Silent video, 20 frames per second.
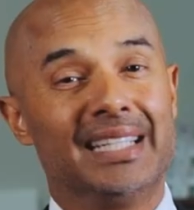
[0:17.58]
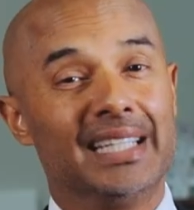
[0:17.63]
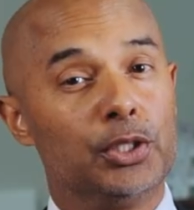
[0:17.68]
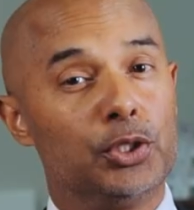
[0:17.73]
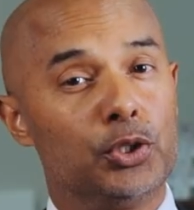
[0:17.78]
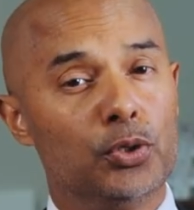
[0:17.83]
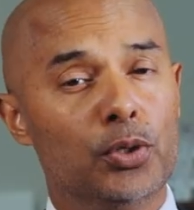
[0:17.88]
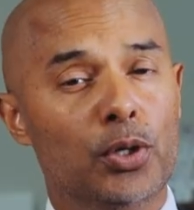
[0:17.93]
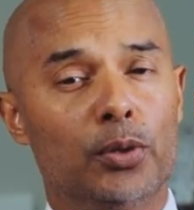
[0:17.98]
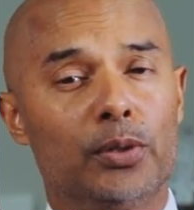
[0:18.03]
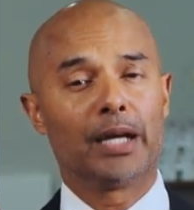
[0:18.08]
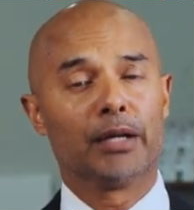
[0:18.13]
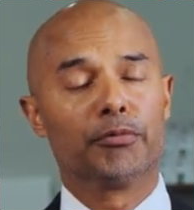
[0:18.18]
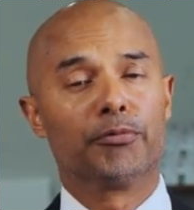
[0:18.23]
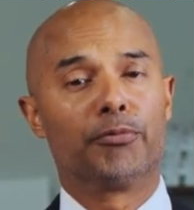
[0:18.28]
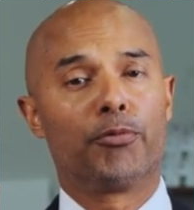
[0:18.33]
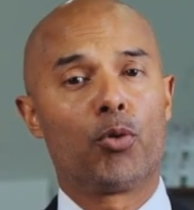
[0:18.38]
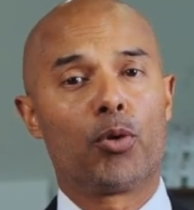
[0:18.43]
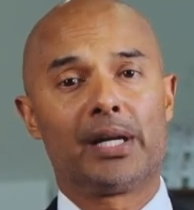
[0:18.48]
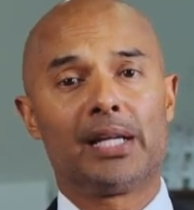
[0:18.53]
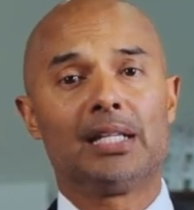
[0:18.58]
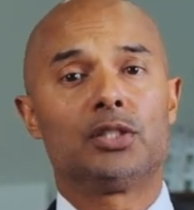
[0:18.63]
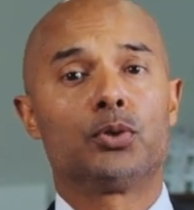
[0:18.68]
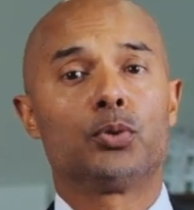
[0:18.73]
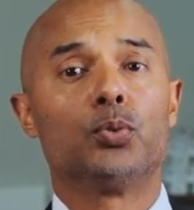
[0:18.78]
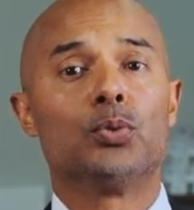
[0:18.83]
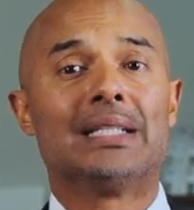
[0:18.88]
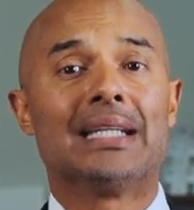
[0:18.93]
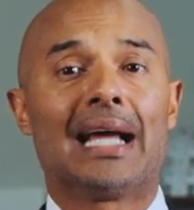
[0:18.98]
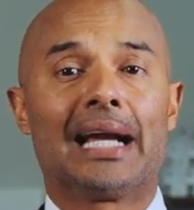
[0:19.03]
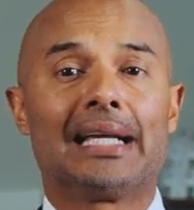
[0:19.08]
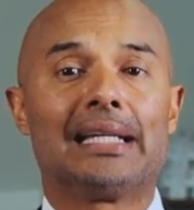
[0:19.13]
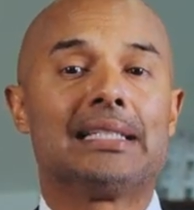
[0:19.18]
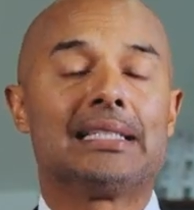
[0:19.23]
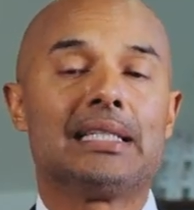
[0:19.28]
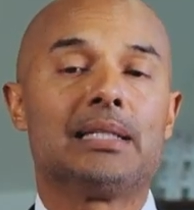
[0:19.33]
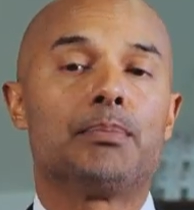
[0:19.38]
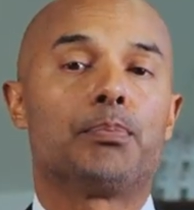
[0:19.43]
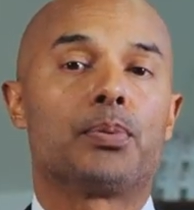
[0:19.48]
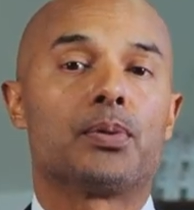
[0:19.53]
Did you know that forty to ninety